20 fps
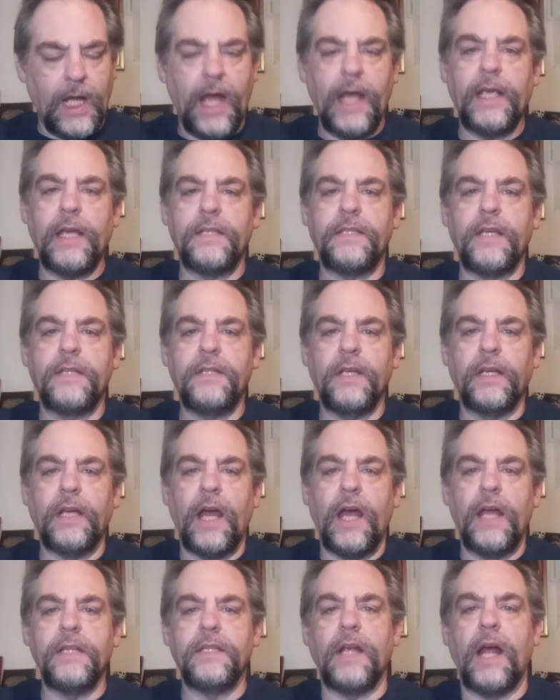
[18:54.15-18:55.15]
I guess that's it,
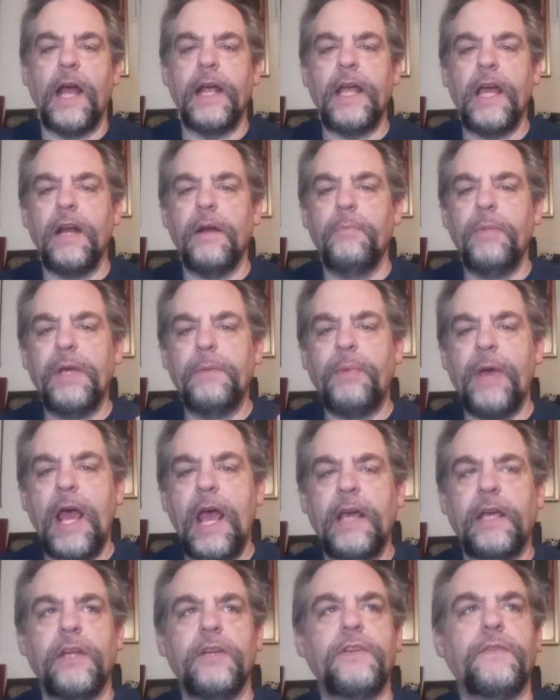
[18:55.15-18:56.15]
guys. I got a big
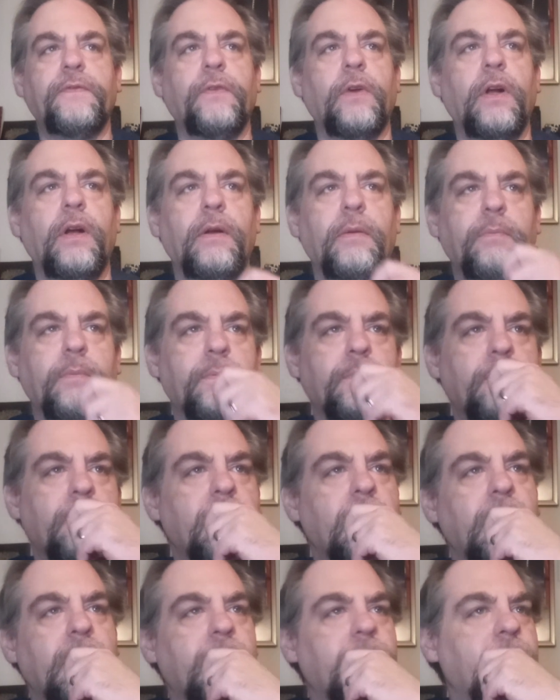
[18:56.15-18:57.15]
package from
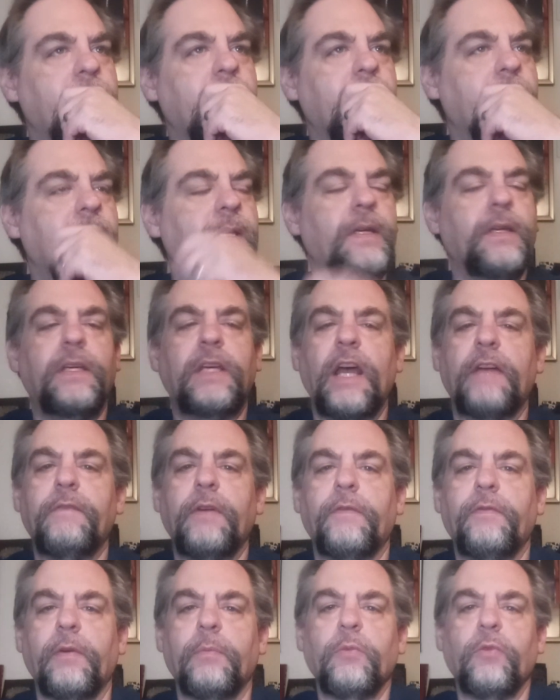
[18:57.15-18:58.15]

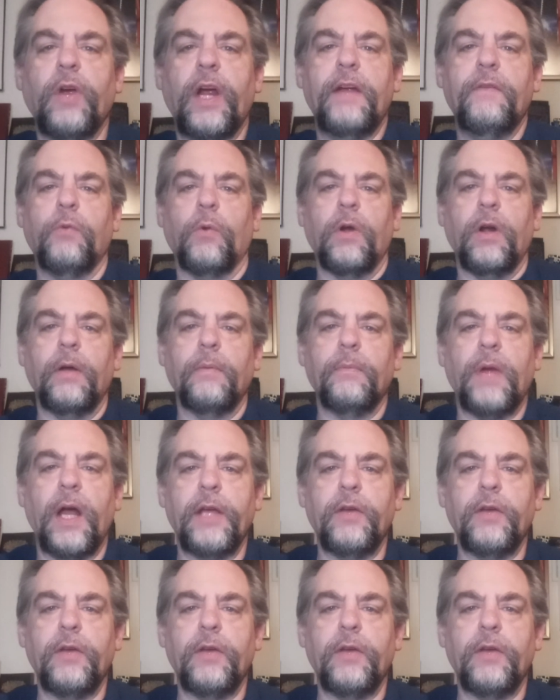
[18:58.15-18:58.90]
Kevin from Graveworm.